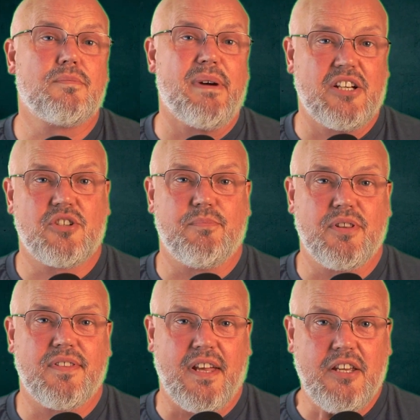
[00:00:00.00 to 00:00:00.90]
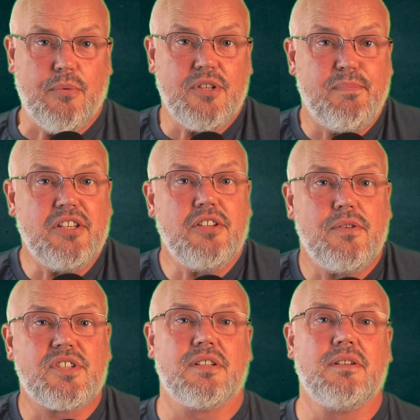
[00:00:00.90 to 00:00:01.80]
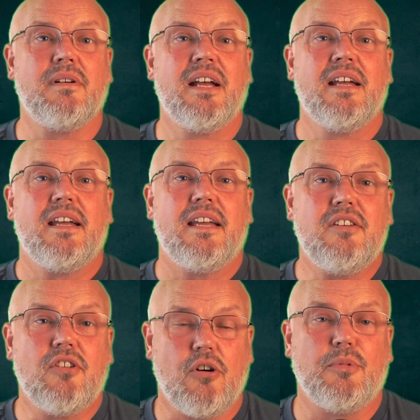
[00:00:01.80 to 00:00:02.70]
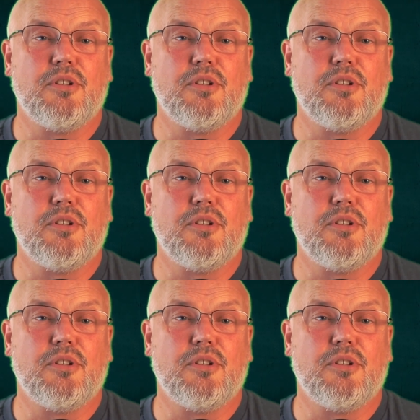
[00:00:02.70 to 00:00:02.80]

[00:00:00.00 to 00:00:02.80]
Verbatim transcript: management that you would have been used to in normal